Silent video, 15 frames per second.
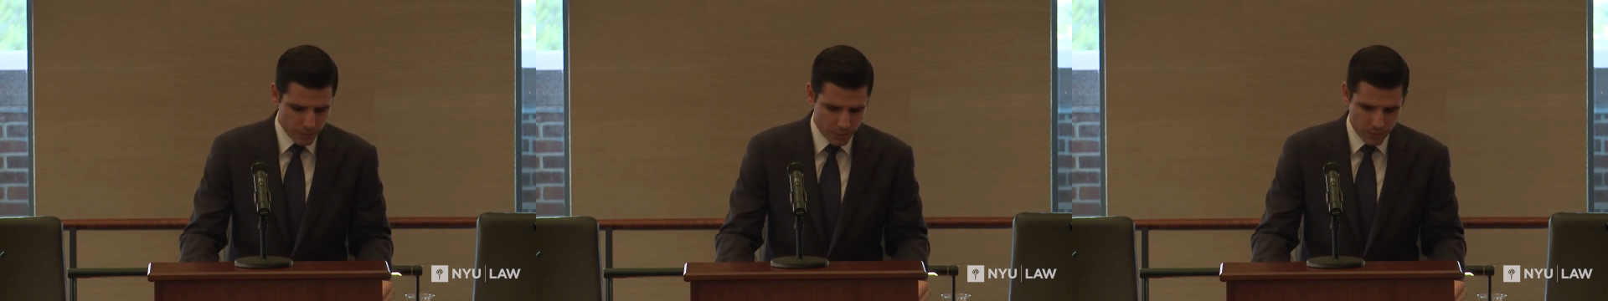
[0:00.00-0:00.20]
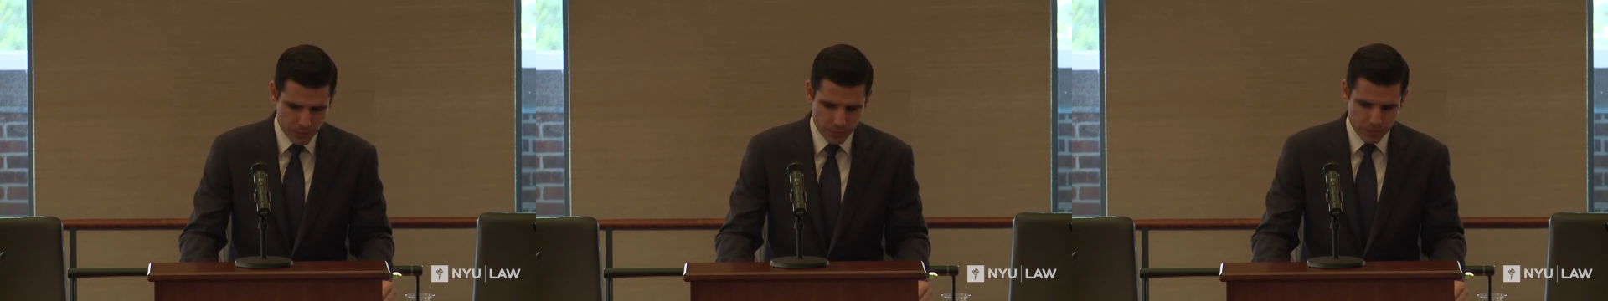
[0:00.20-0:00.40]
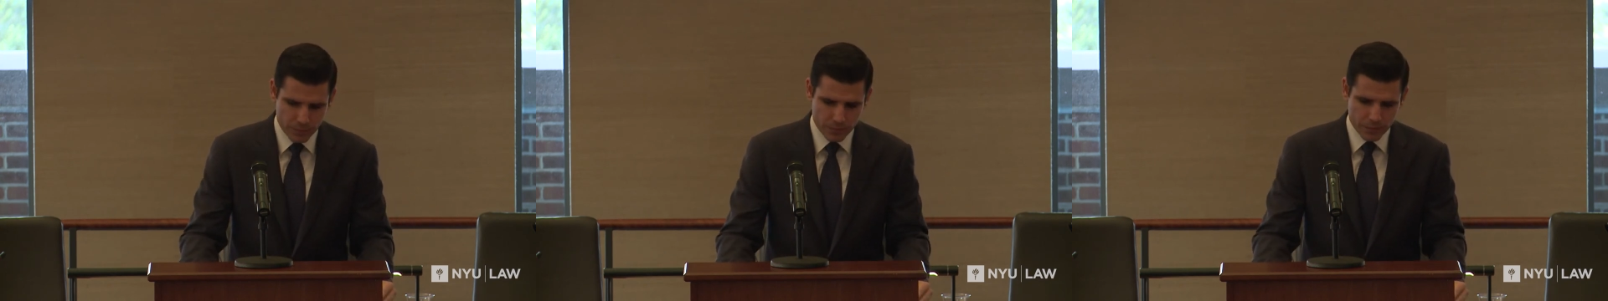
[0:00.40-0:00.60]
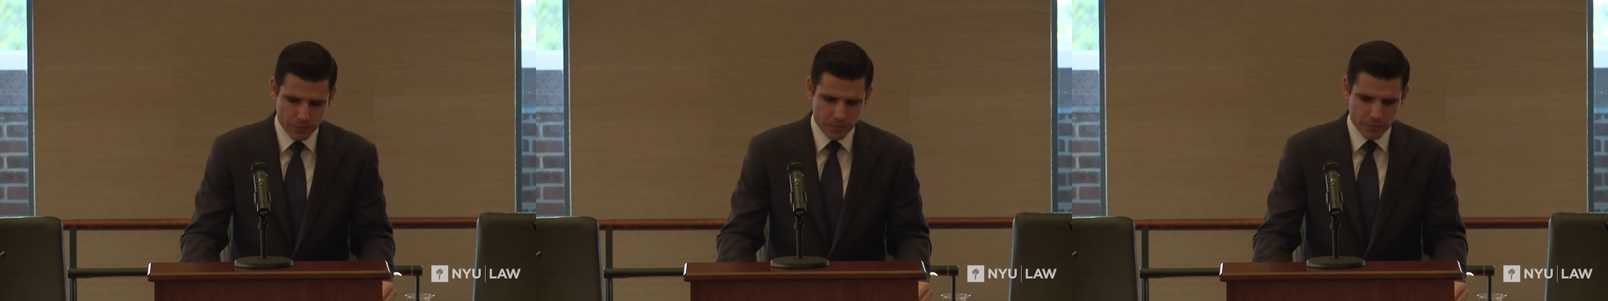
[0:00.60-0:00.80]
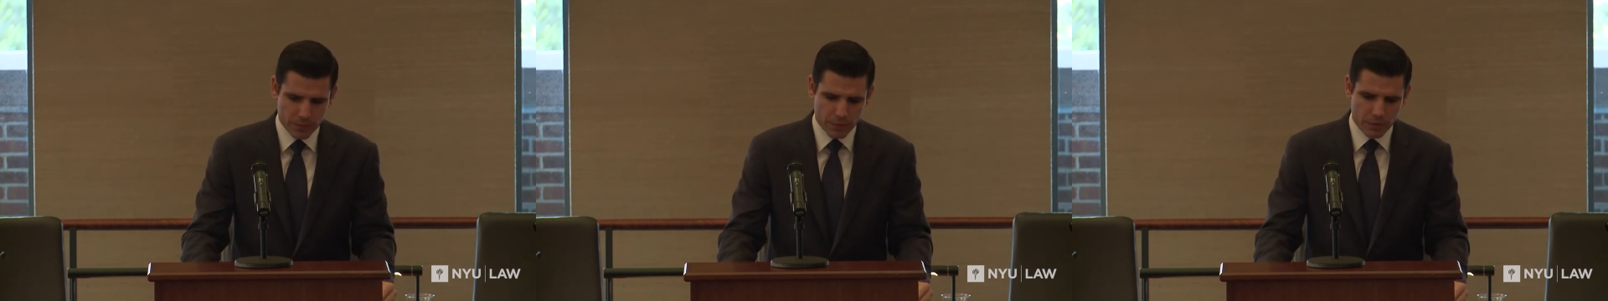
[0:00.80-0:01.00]

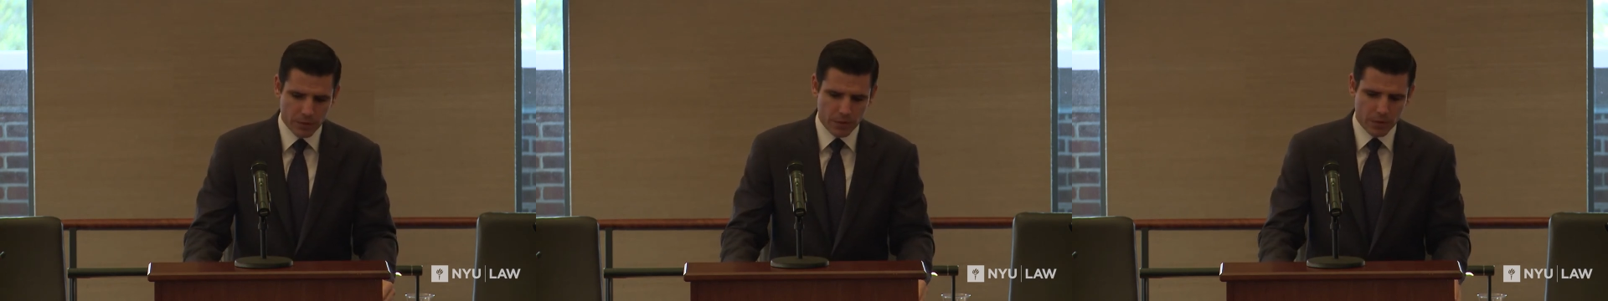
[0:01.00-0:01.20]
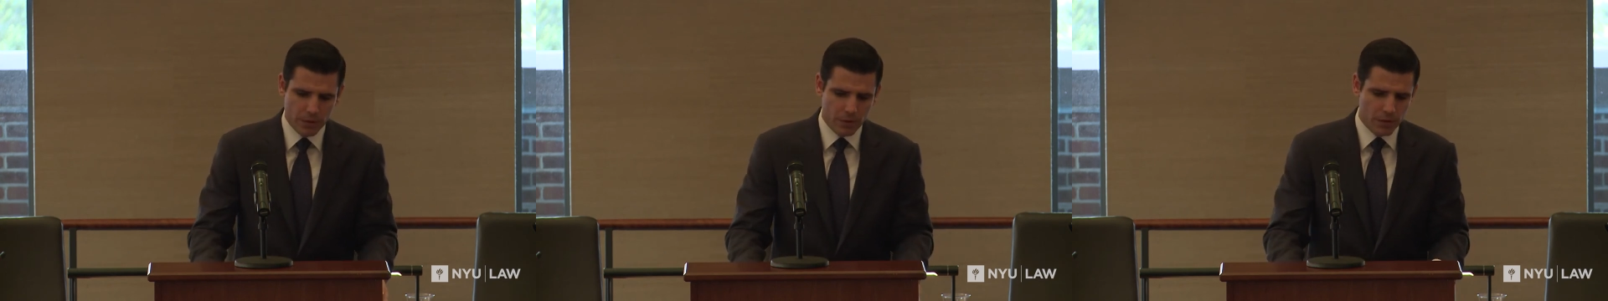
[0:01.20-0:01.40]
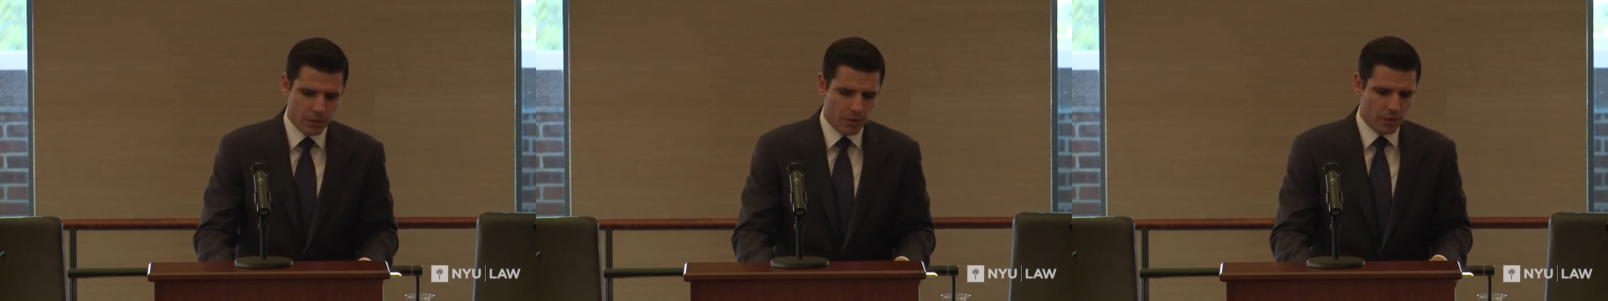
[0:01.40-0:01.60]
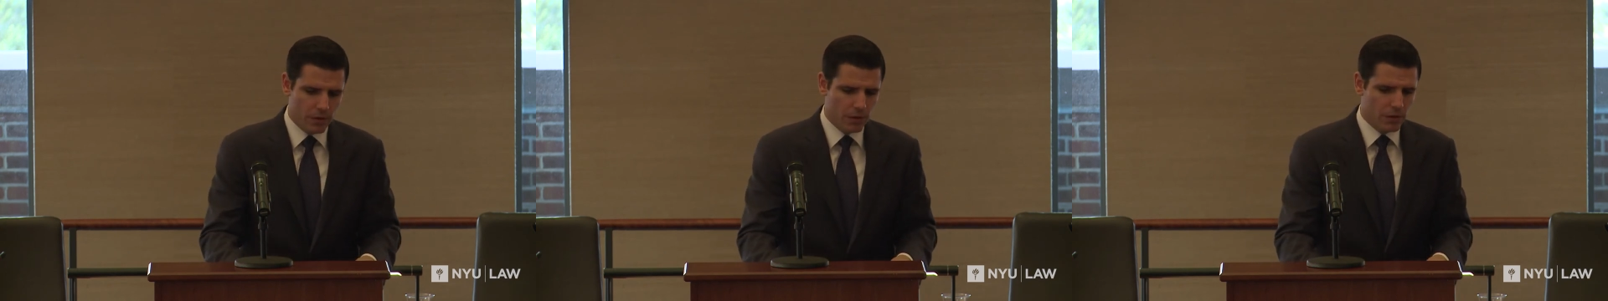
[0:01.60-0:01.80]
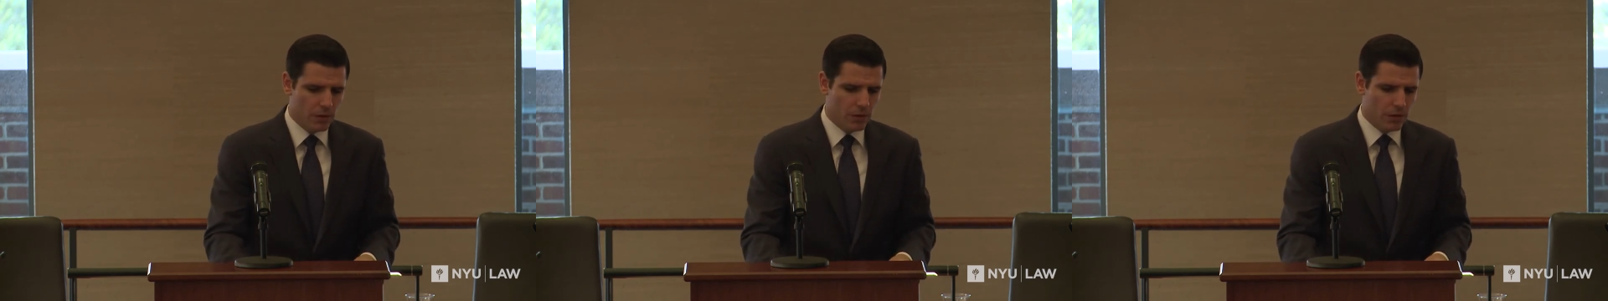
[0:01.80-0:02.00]

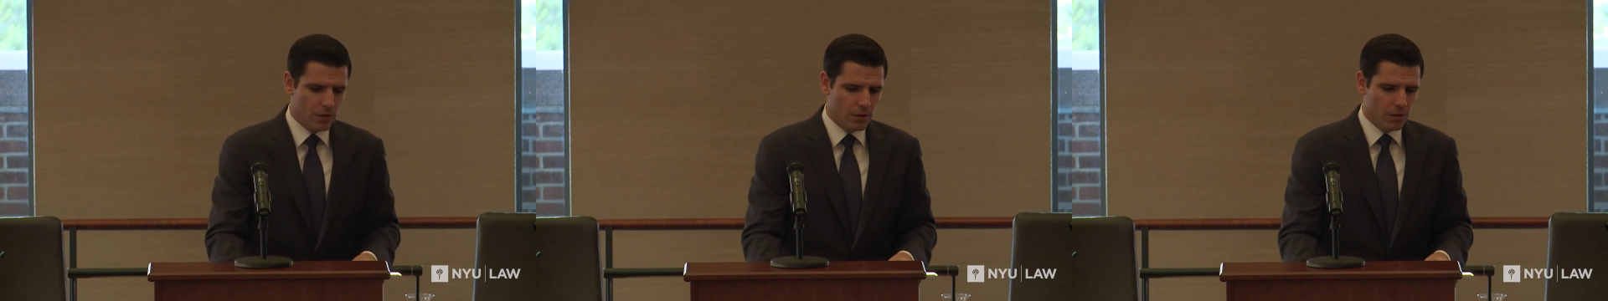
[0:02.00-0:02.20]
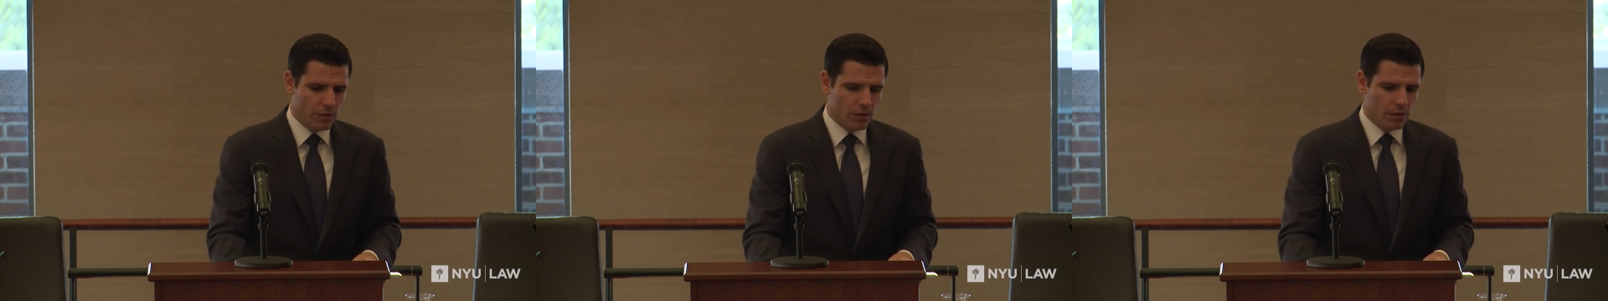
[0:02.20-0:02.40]
Nothing is said.